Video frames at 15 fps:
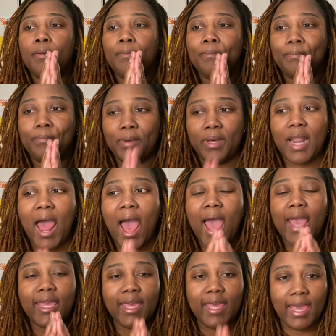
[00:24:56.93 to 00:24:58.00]
But
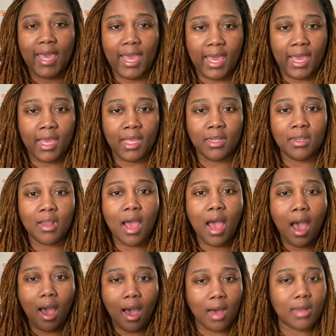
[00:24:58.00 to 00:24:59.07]
I can
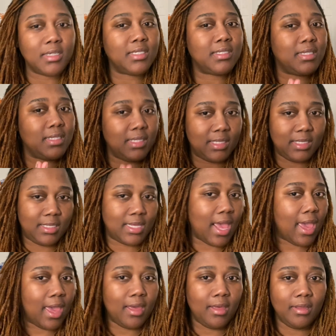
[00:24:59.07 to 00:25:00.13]
honestly
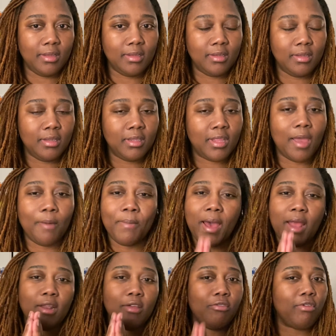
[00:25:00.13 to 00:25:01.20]
say that
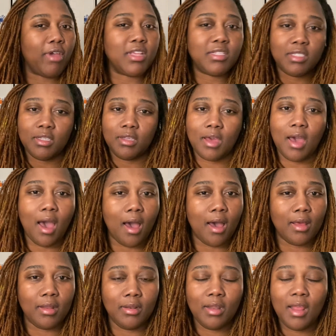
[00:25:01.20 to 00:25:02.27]
by the grace of
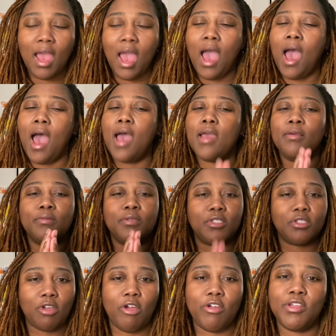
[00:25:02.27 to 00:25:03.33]
God, I am
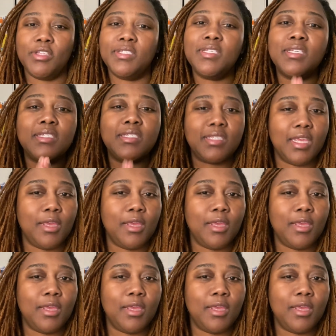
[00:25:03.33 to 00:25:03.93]
starting to see